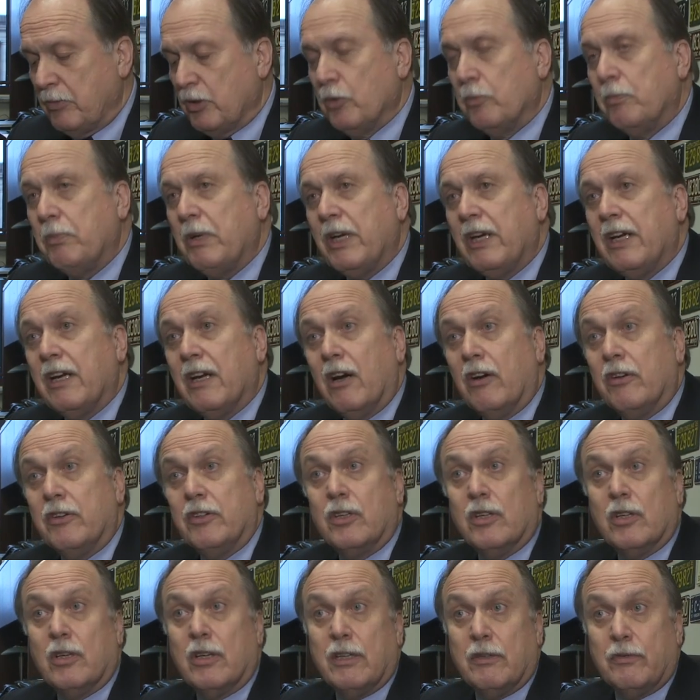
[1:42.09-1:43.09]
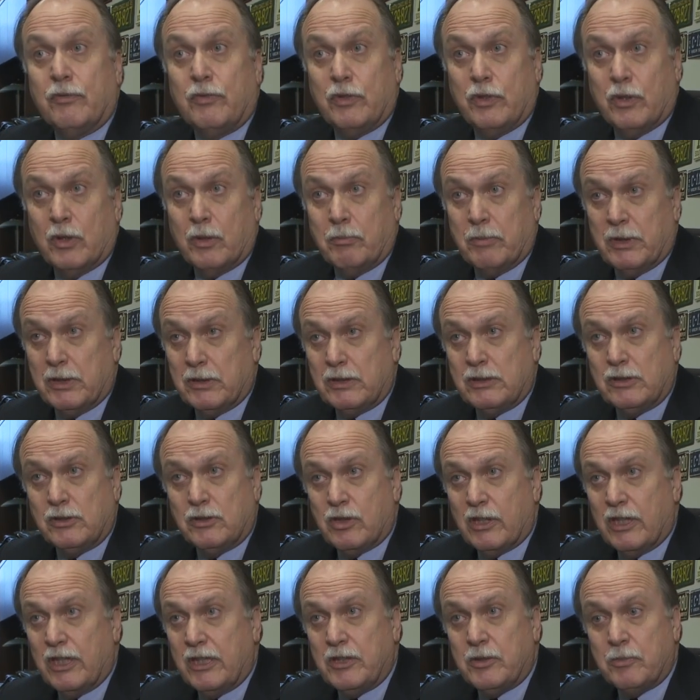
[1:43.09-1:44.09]
You pay under, if you're a building
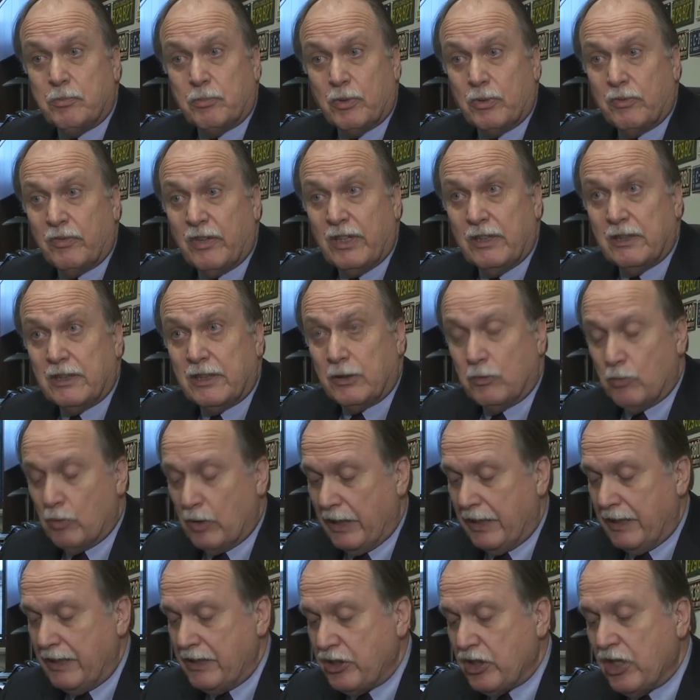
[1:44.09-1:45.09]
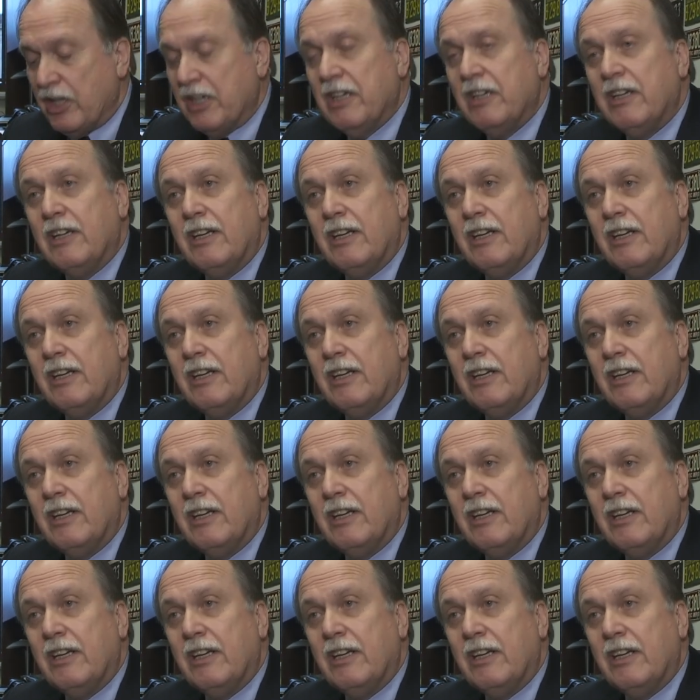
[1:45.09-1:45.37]
trades, prevailing wage.